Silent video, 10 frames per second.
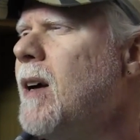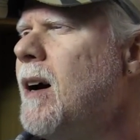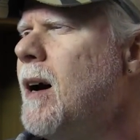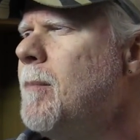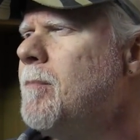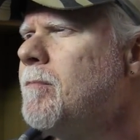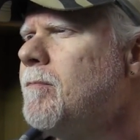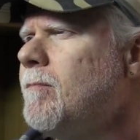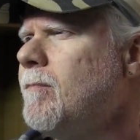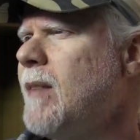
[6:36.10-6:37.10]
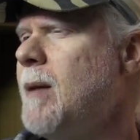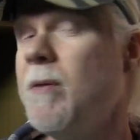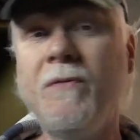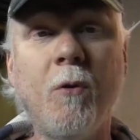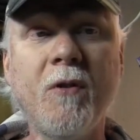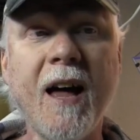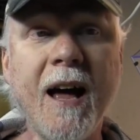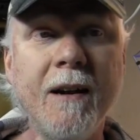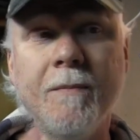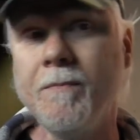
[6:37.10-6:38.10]
Um, and before
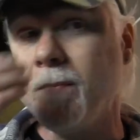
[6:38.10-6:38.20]
that,